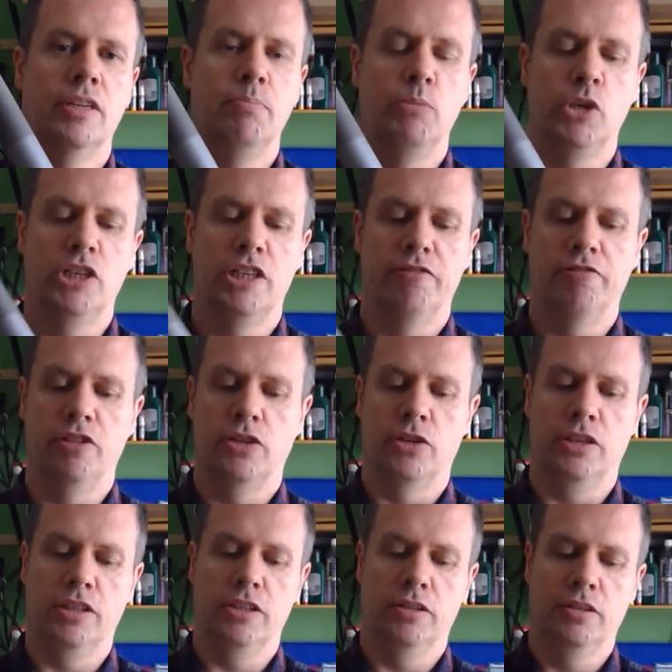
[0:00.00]
Much different
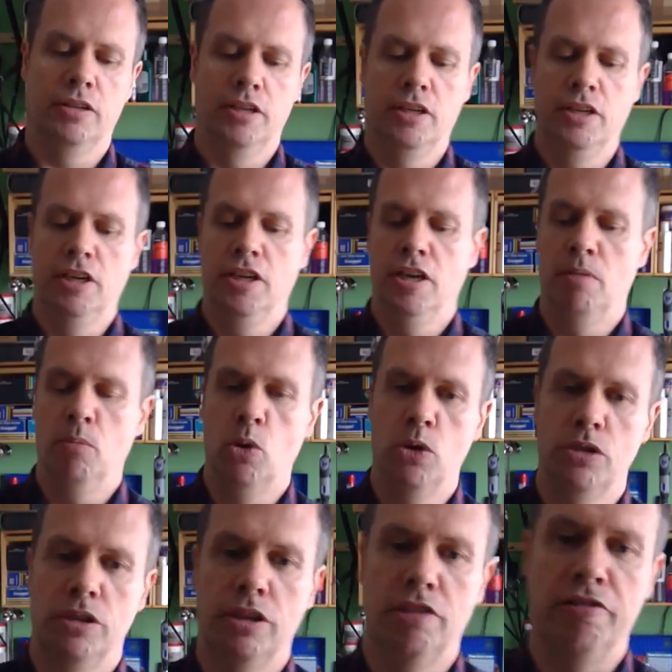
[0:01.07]
noise.
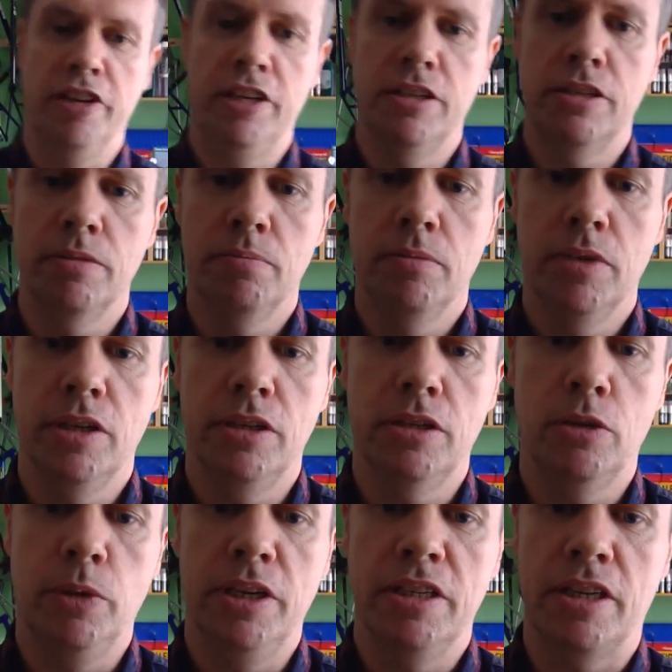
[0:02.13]
Most of the grease is
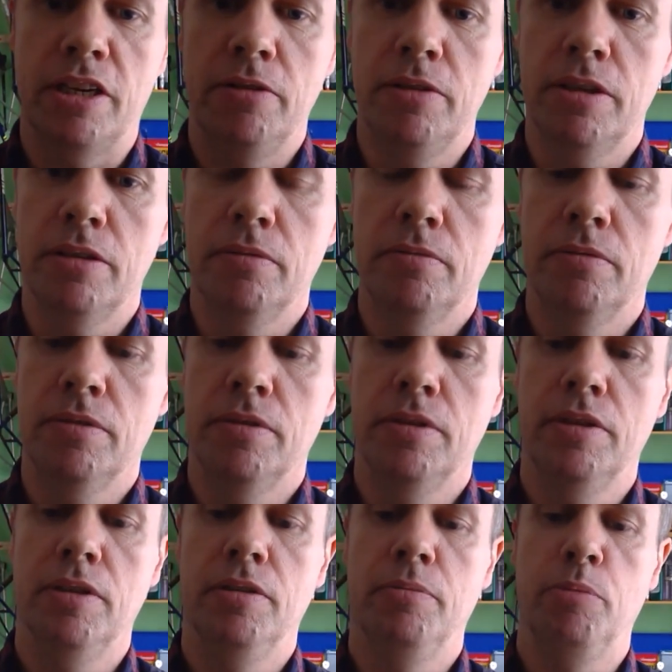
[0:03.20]
squeezed out,
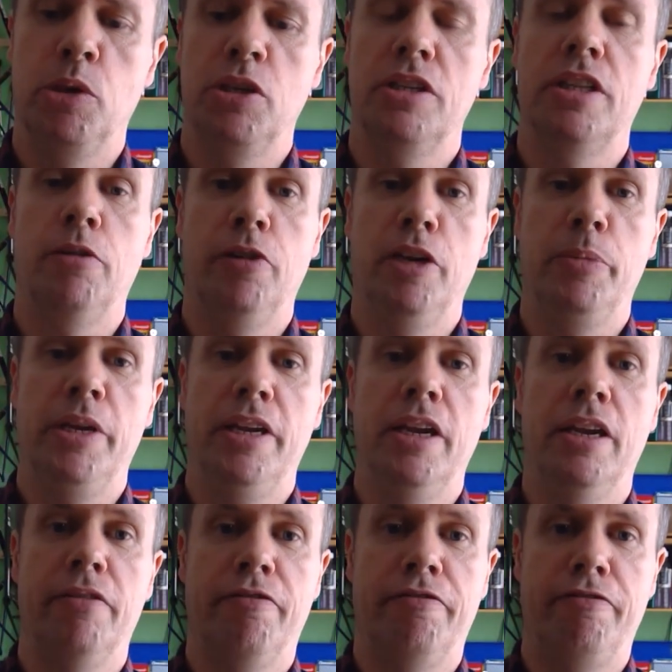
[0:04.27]
but there will be
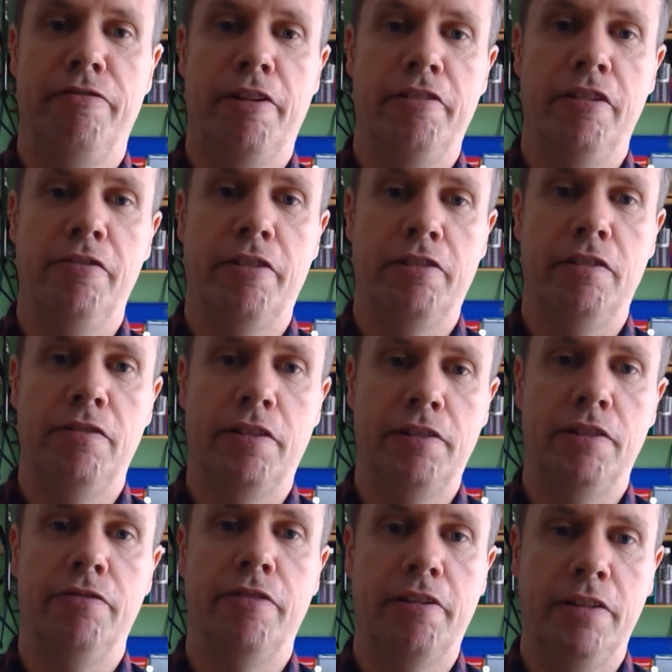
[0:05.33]
a very, very,
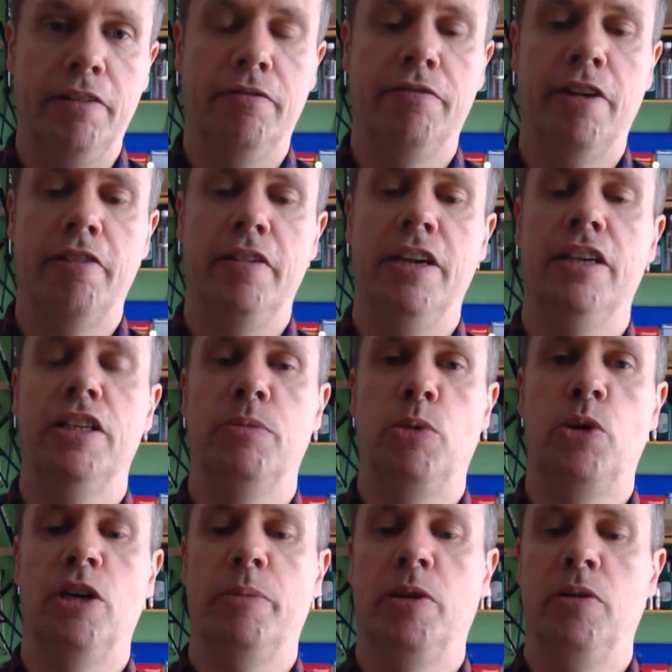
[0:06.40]
very, very, very
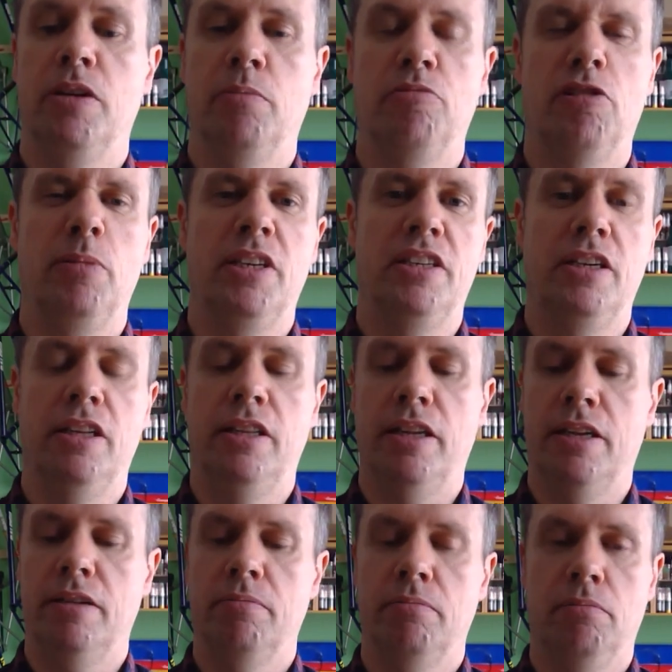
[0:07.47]
small amount probably still in
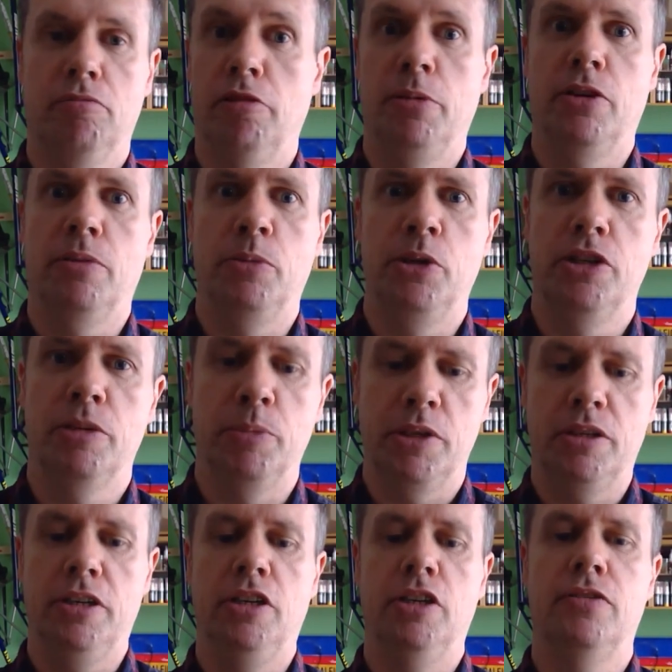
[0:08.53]
there. Probably not much,
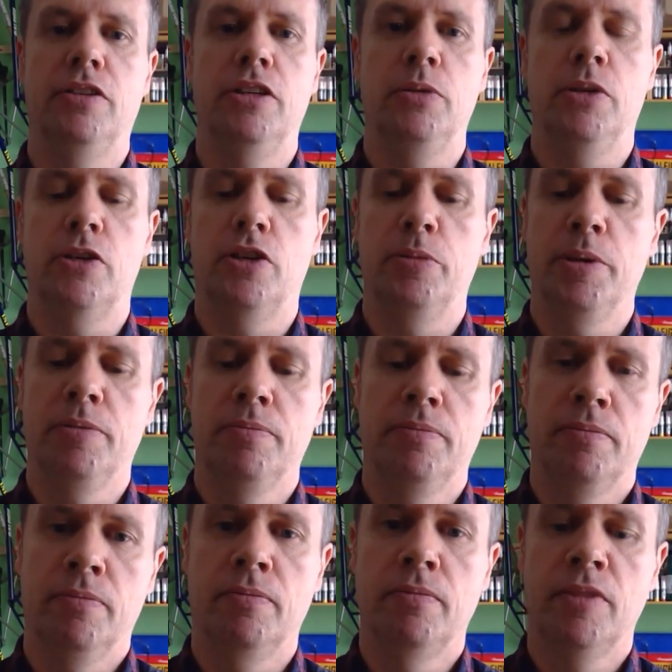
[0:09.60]
but enough to do the job.
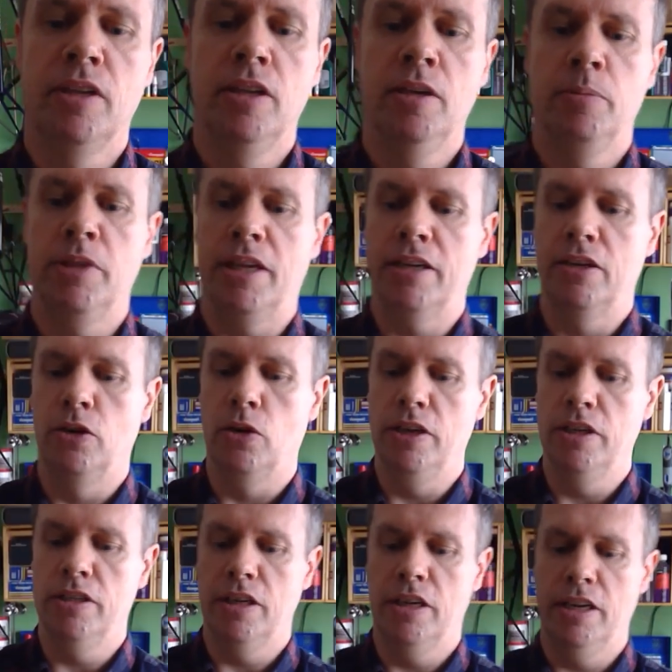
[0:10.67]
But that
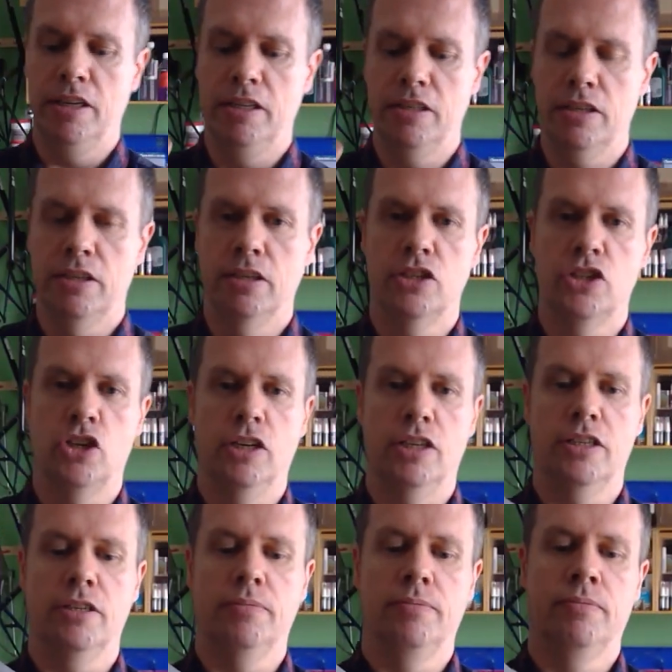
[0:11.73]
noise is solid.